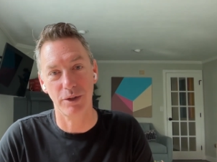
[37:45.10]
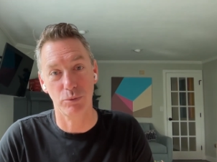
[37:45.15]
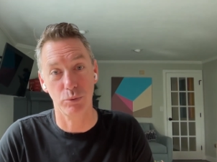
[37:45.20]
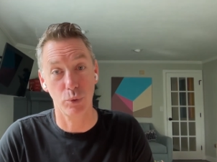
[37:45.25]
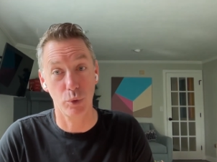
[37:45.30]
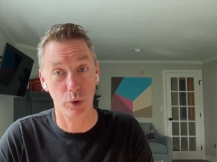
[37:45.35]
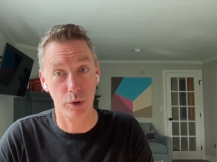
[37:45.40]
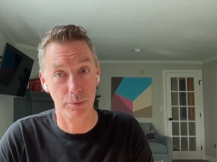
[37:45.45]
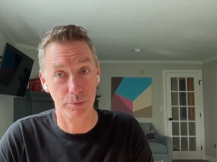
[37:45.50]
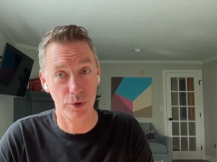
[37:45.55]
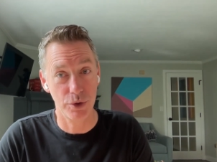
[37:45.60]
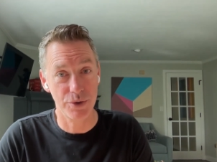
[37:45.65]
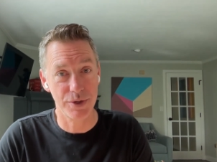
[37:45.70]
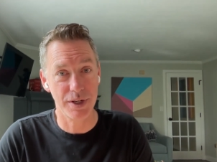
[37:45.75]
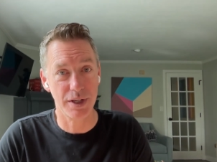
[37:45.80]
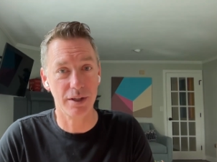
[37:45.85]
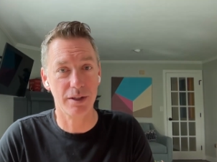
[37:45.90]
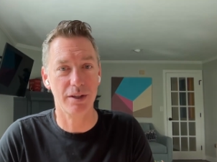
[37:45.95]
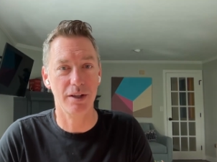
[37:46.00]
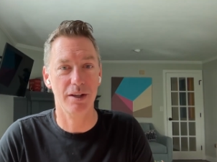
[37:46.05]
at Warner
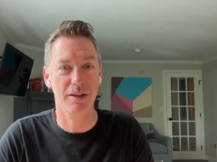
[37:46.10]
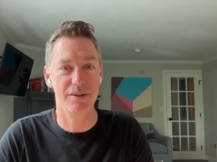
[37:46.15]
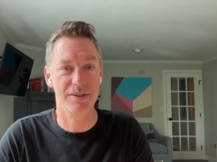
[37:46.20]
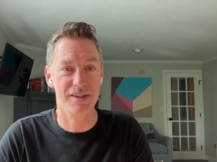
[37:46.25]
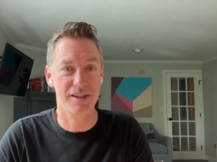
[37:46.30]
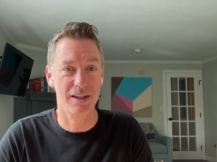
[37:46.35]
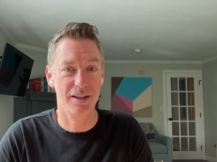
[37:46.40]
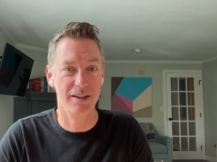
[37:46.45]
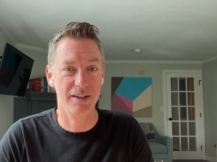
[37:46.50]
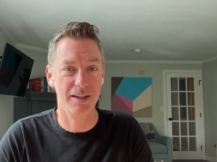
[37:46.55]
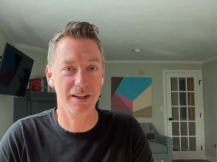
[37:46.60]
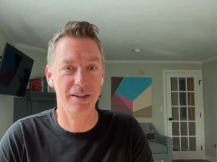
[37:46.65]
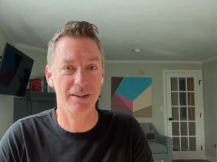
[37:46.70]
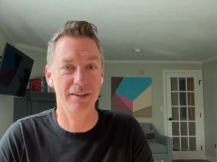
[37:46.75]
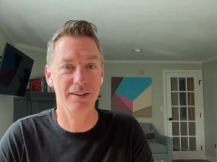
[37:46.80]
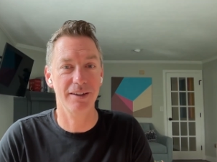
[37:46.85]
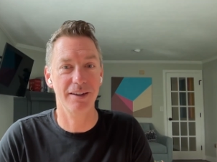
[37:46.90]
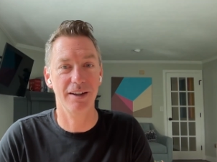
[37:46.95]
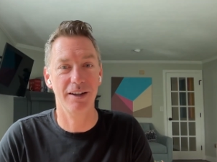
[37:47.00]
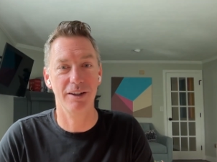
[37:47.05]
Music and
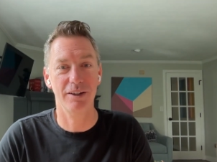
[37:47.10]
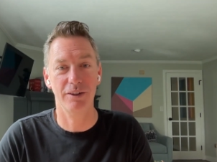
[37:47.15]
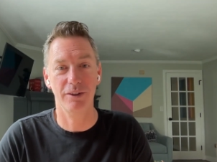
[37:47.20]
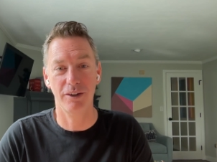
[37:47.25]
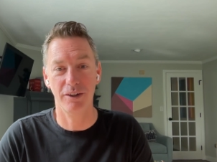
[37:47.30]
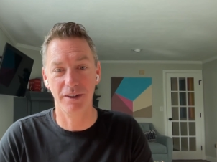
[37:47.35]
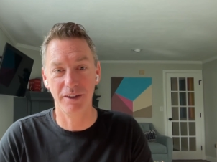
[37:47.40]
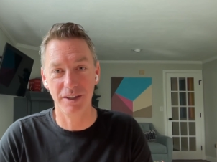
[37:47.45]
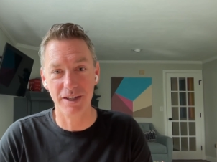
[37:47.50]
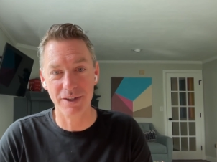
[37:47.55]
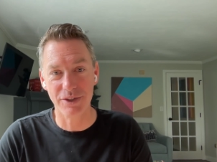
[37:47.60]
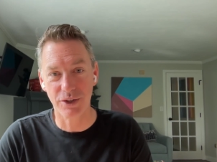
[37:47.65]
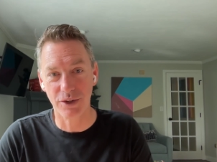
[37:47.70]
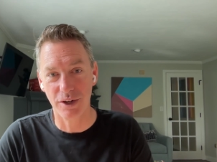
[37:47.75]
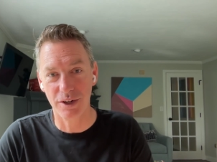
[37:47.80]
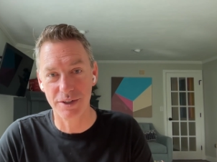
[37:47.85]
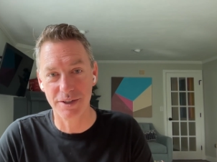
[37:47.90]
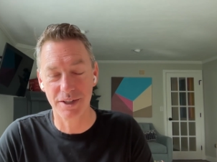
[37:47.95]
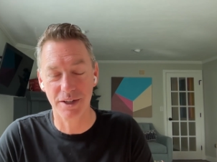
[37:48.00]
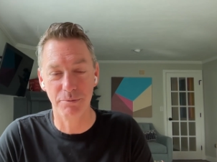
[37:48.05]
CNN. A lot of these
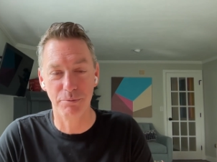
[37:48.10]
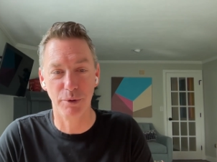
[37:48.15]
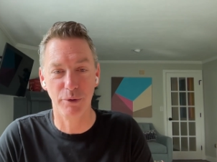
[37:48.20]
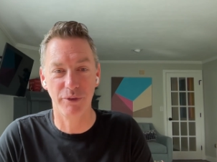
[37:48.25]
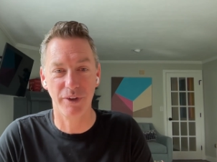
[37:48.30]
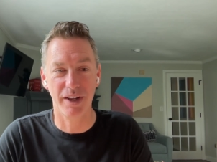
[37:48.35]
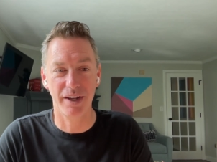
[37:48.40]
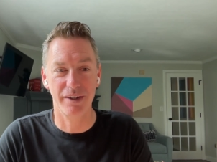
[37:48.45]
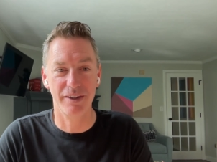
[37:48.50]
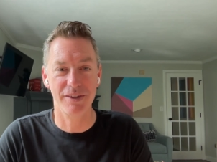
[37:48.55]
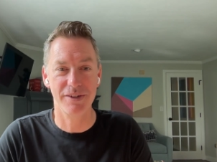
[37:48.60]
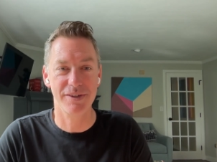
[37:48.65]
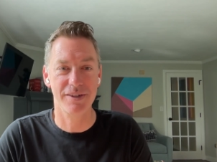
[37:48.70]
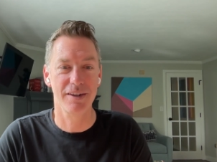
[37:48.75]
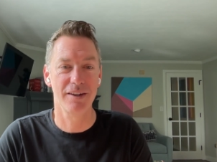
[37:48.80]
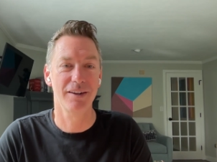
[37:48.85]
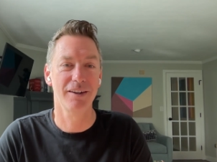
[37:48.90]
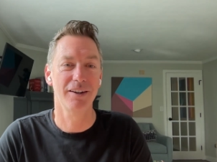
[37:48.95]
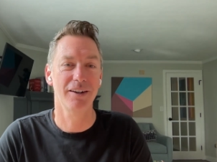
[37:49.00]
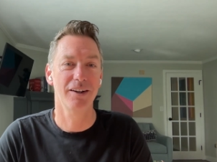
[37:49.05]
content providers
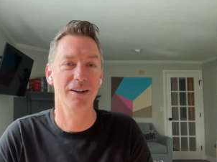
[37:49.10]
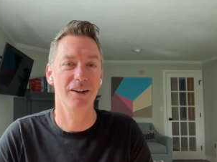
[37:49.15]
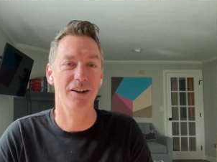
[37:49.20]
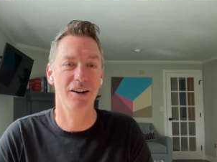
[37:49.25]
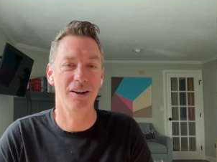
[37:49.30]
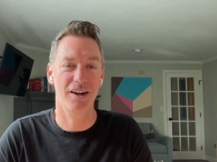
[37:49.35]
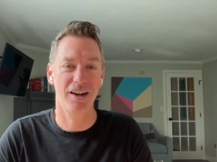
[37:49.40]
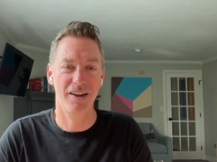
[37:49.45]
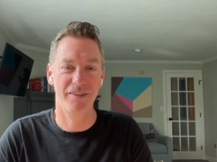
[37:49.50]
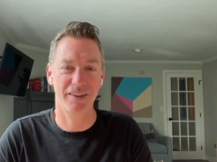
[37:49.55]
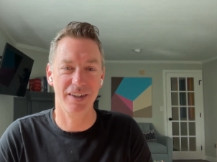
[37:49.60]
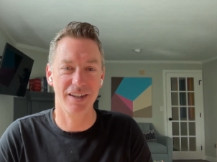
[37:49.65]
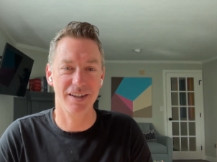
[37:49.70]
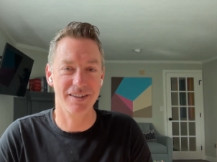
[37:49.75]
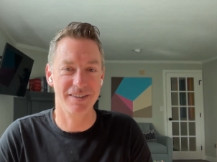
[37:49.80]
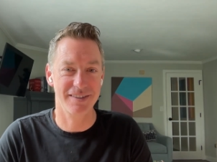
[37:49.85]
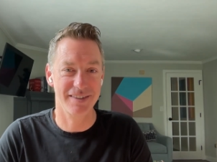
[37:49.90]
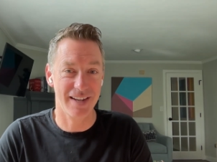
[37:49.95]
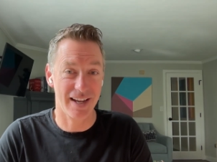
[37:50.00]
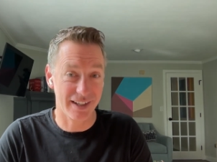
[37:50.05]
are having
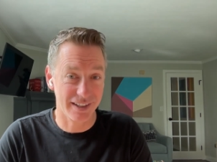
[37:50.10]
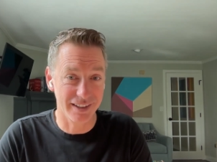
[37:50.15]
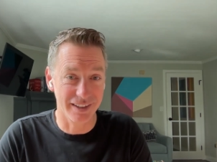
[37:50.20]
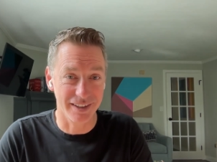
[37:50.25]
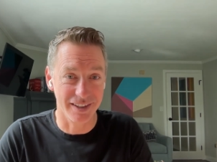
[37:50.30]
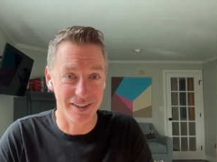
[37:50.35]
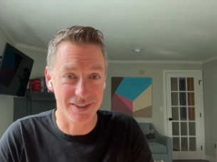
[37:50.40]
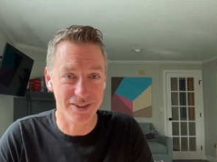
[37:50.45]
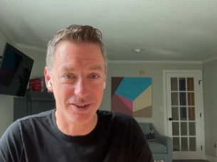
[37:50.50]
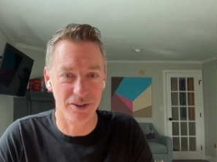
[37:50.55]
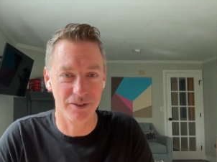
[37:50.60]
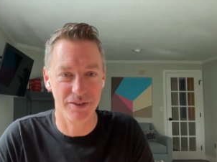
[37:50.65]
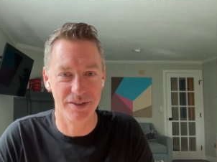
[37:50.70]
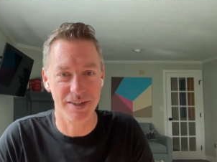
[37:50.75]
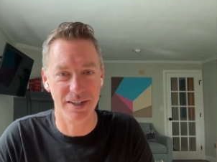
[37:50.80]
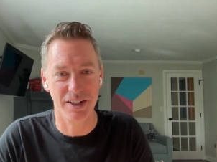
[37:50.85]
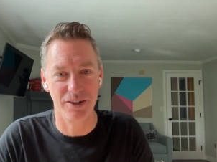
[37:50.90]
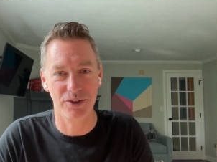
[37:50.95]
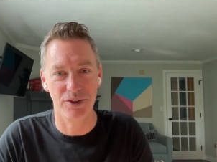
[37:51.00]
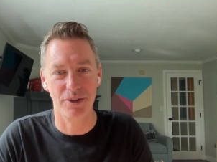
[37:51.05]
exactly these
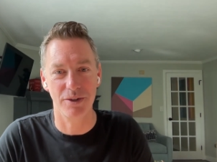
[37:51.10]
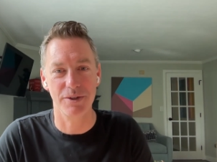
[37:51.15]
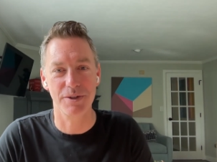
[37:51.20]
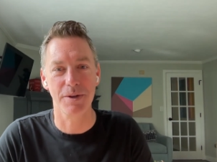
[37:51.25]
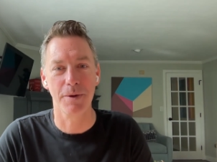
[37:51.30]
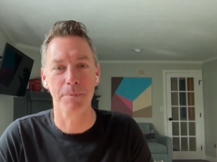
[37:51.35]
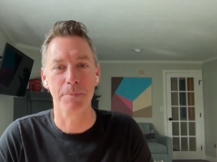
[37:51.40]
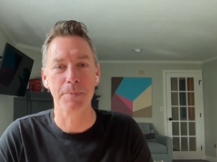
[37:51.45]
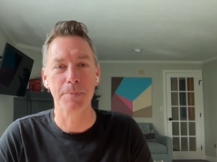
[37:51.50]
conversations.